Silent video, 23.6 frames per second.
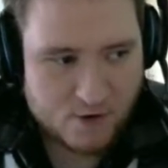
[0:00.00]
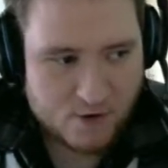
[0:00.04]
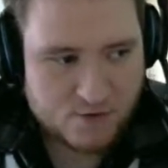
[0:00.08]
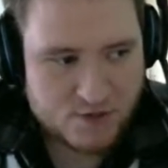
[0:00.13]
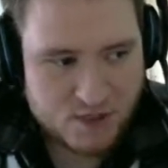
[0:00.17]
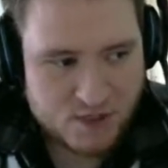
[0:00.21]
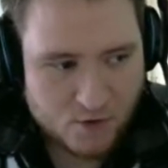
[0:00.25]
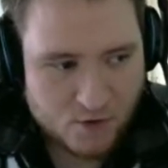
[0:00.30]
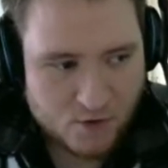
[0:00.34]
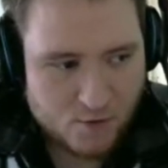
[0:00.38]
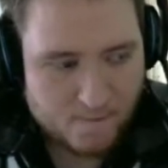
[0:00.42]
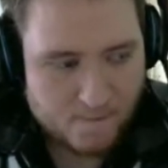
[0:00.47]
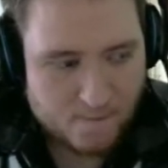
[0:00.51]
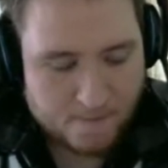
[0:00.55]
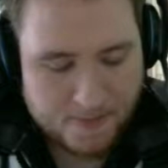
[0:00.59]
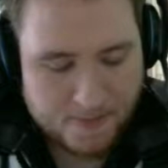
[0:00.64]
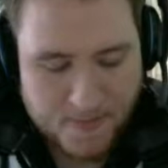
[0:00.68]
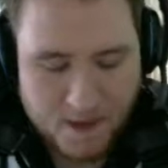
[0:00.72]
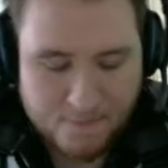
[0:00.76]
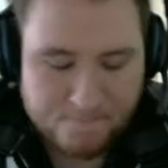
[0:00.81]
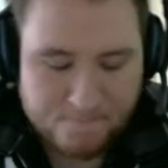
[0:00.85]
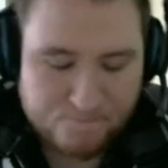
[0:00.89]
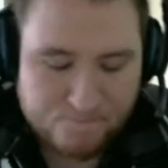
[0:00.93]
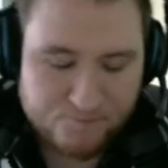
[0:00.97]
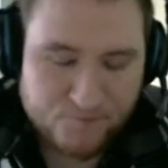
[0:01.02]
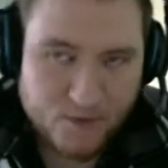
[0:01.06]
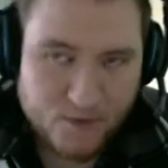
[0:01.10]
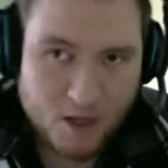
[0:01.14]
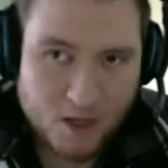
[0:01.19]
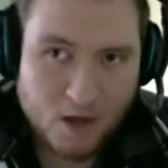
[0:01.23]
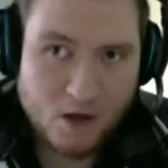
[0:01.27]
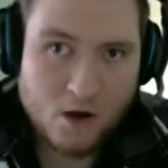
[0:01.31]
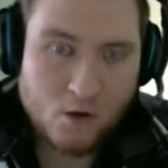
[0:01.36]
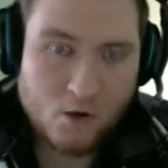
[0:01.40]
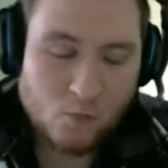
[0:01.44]
So
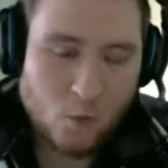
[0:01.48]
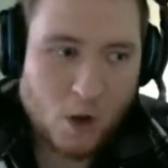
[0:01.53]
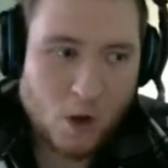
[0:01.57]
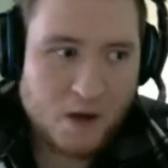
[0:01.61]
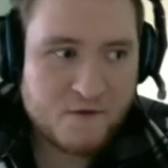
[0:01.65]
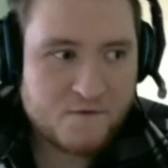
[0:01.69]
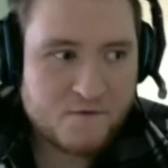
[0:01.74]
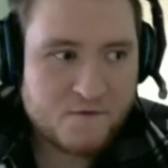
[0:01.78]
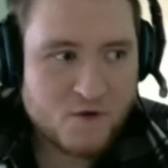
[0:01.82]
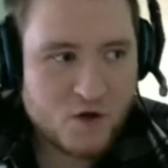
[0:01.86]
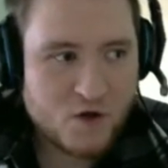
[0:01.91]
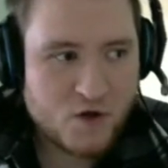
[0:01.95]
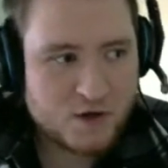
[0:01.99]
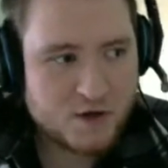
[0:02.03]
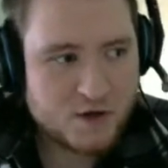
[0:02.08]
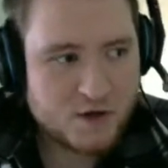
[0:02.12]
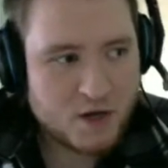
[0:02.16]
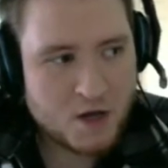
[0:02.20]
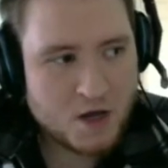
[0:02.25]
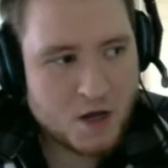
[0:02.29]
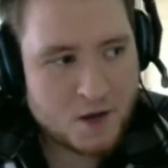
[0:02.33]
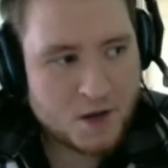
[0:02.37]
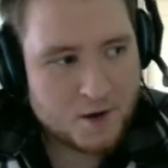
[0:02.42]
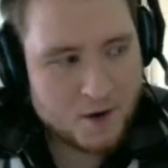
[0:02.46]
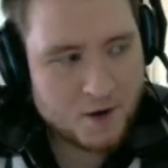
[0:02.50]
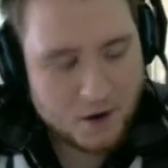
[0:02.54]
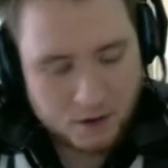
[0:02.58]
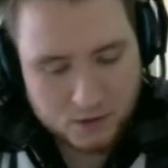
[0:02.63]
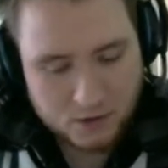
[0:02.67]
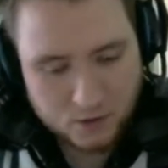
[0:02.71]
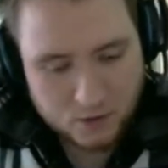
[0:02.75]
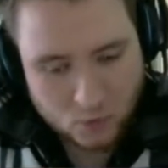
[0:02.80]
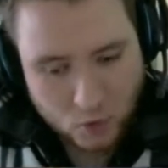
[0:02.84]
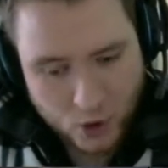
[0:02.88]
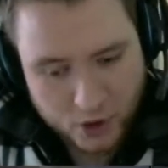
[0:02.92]
Wyvern
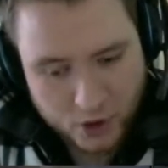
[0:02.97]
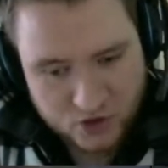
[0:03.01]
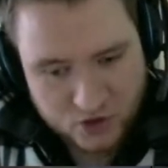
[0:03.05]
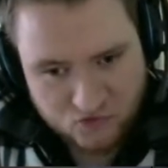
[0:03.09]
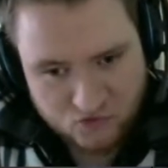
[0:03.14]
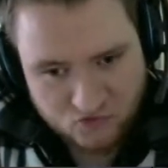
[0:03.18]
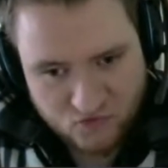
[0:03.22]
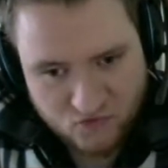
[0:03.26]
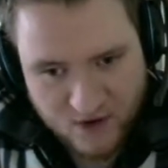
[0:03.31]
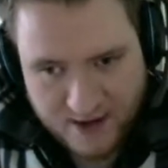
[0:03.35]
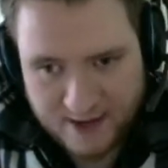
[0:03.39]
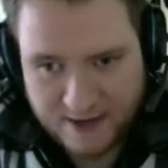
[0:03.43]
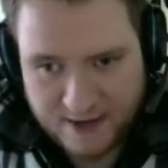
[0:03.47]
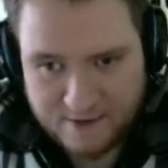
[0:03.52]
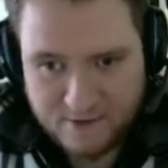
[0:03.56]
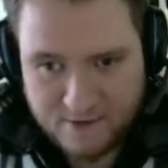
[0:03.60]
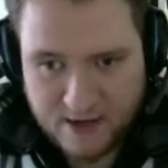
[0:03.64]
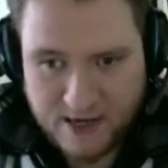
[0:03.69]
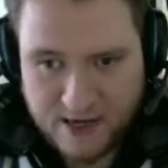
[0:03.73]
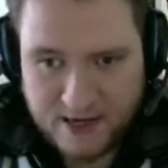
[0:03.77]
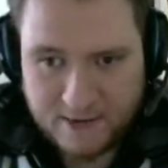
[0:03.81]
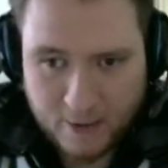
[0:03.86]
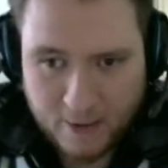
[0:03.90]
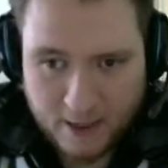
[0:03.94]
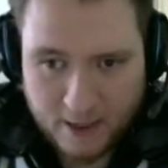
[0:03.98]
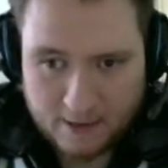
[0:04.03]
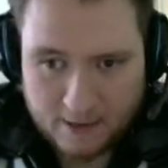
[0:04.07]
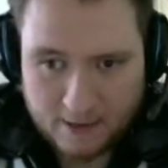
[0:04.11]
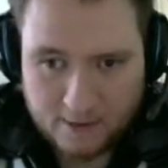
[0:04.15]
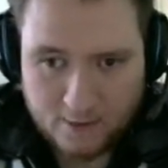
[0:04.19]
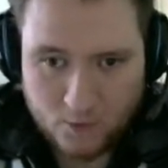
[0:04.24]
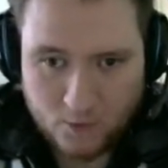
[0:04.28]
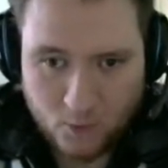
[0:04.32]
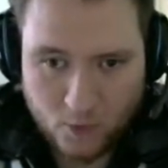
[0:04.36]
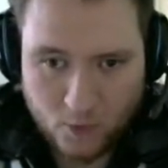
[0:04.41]
works really, really
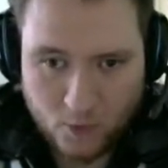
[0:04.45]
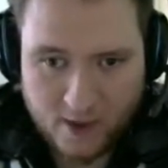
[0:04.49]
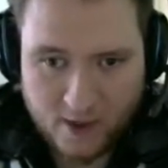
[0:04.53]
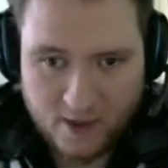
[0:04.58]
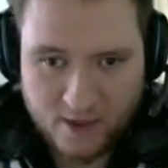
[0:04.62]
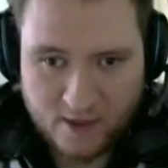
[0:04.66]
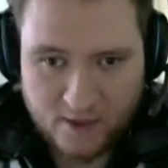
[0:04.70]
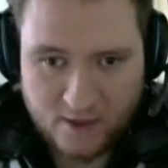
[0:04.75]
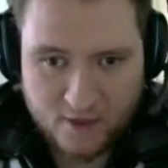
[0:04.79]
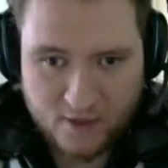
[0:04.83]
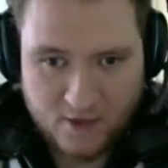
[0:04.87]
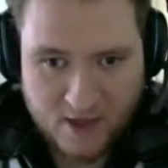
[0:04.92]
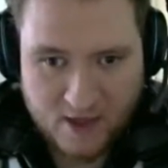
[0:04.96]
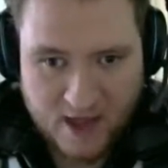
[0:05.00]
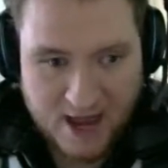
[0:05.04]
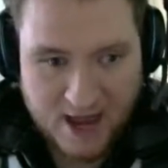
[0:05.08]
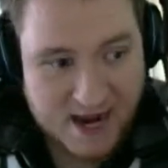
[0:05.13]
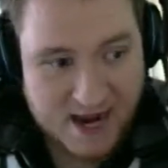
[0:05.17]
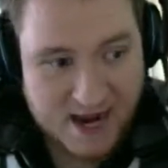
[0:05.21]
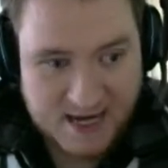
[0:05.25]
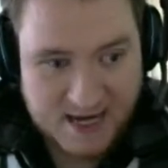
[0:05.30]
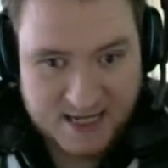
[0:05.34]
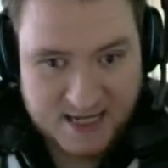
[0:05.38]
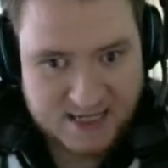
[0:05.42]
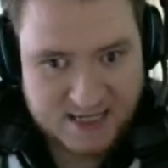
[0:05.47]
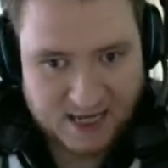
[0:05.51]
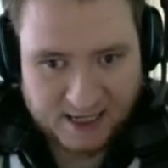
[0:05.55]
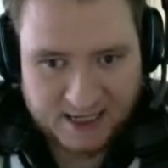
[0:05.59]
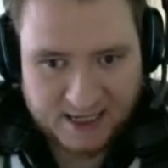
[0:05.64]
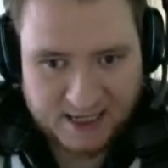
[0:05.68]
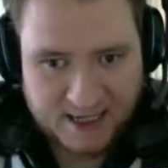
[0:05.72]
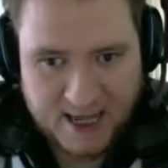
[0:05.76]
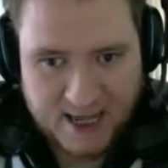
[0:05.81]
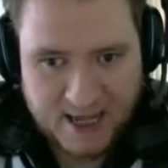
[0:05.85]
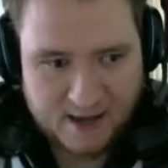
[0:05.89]
well with any
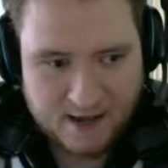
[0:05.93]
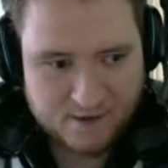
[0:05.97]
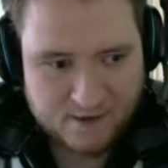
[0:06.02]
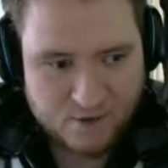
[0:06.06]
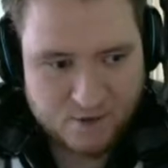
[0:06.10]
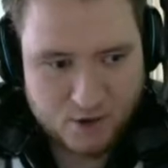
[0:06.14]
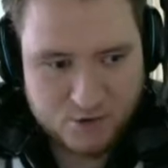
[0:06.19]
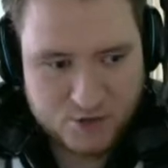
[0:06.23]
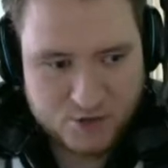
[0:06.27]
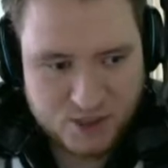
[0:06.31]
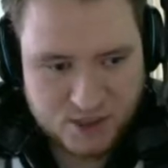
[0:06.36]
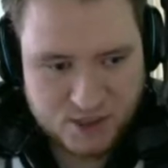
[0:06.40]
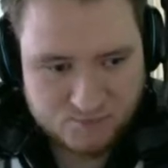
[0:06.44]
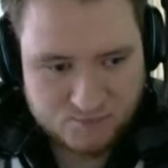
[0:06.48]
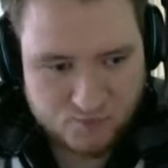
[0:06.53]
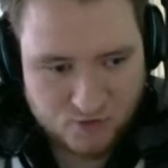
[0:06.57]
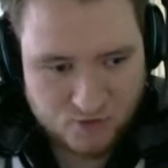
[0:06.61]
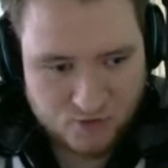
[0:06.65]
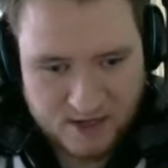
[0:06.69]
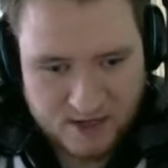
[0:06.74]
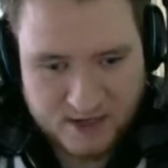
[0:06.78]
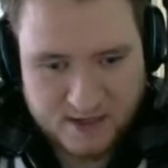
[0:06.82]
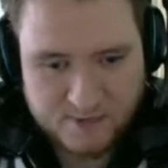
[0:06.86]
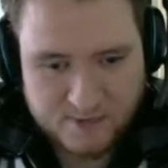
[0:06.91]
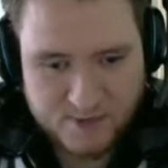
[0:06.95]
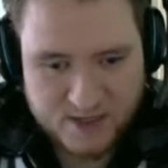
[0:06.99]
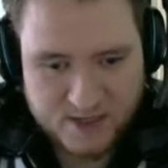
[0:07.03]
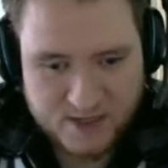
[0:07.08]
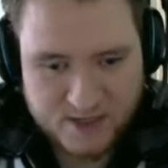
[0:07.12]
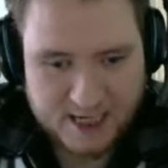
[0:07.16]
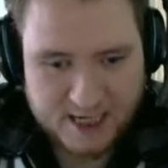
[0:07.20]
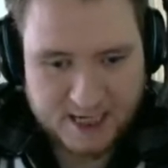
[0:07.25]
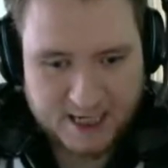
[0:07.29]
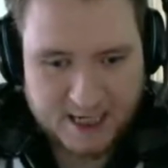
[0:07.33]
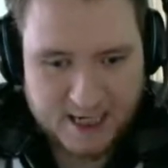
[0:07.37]
tanky hero. She's brilliant with
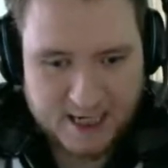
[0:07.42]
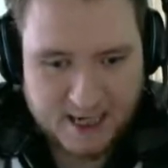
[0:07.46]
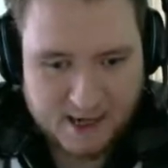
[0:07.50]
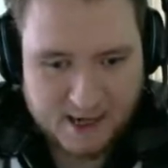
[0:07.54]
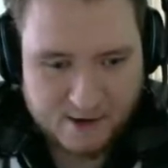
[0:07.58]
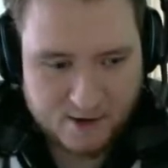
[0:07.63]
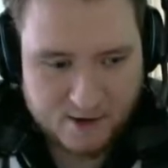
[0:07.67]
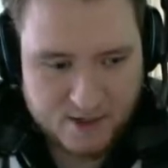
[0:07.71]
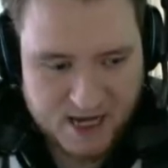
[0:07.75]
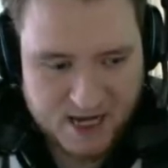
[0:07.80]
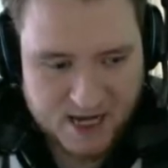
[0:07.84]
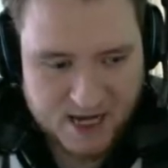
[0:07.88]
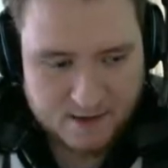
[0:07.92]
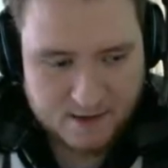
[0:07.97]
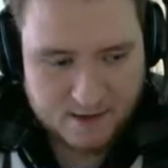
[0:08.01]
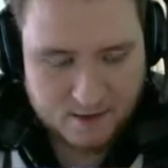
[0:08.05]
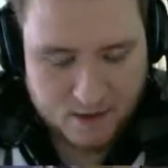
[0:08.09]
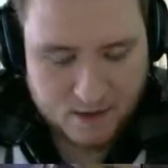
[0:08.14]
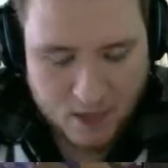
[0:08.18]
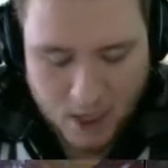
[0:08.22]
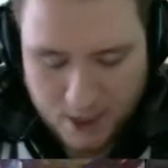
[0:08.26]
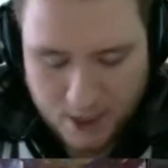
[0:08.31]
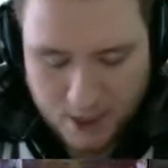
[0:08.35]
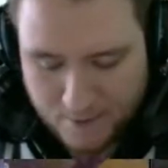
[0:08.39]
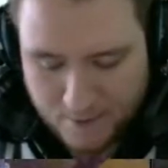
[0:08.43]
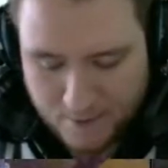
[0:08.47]
tanky heroes, and